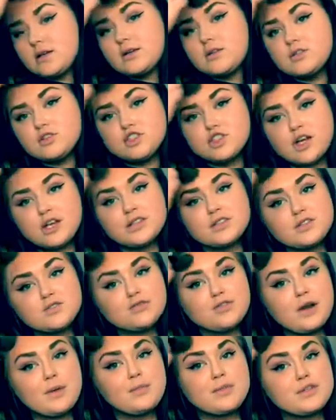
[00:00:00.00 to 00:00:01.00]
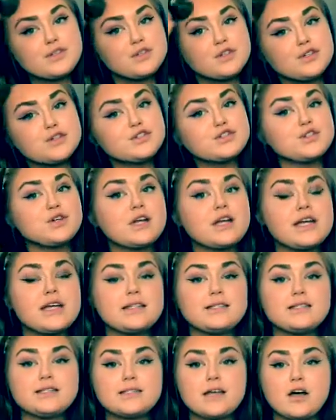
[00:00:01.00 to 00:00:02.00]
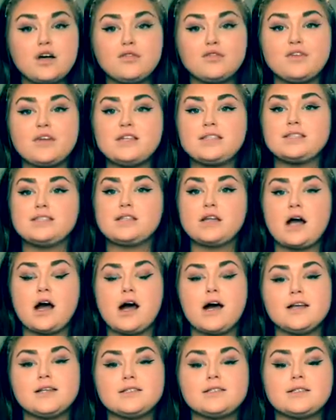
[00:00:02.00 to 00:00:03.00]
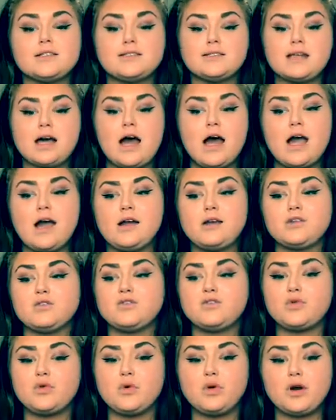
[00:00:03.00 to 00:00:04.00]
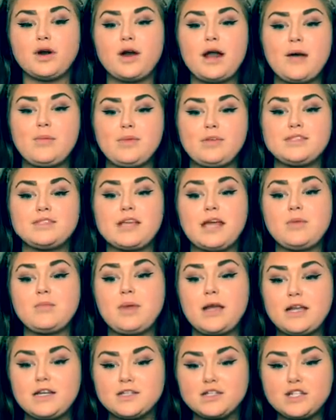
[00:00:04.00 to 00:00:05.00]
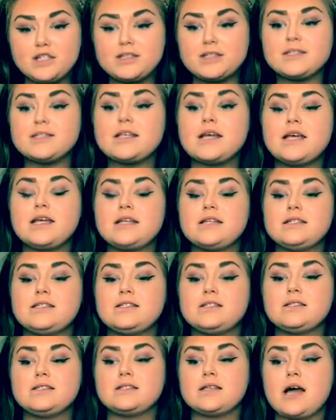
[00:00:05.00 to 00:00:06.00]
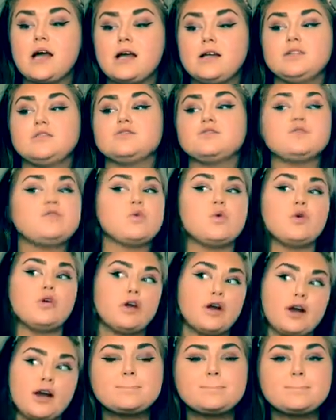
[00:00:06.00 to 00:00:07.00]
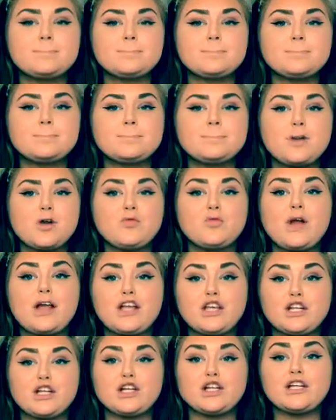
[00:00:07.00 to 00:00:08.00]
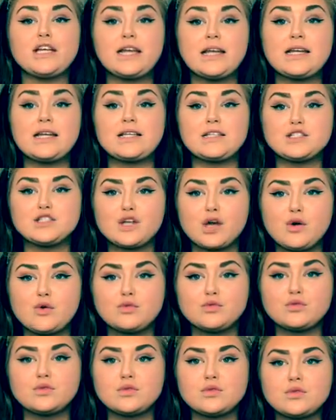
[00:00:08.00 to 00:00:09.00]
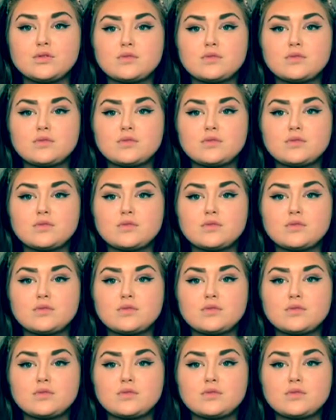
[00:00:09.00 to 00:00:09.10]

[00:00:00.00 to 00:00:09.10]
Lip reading: just from the surgery itself is not designed for MSK patients. It is designed for regular kidney stones.